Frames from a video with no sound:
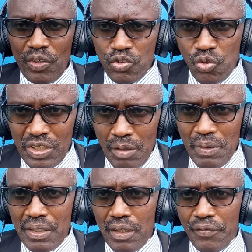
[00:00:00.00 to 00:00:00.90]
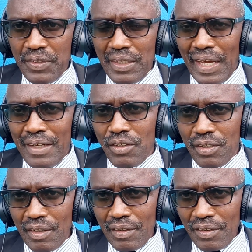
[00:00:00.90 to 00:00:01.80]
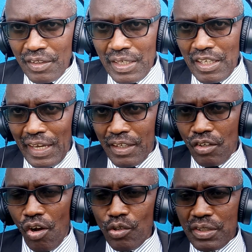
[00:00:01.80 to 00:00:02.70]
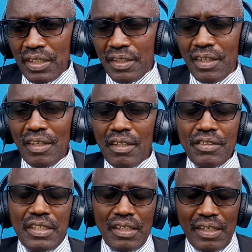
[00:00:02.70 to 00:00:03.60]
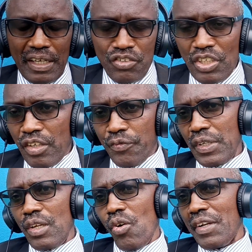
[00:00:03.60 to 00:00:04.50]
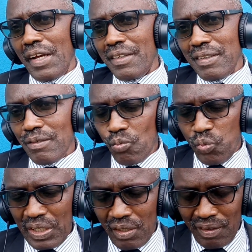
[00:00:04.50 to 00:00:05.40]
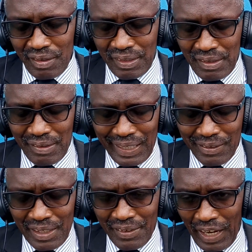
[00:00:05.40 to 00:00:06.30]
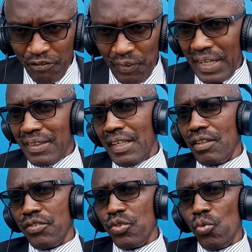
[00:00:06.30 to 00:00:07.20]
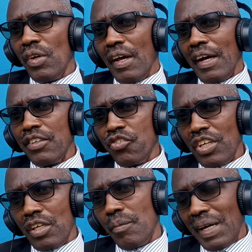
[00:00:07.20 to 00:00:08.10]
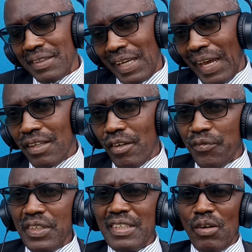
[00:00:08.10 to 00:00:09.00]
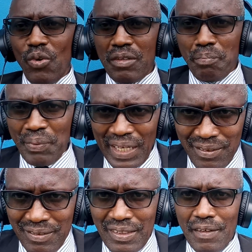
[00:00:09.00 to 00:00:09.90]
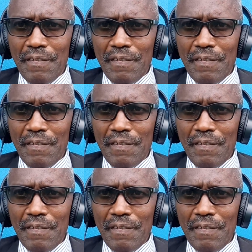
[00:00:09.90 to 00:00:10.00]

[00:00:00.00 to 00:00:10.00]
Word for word: during the middle of the night, he encountered the angel of the Lord and we see that a fight ensued and Jacob at the end of the day was blessed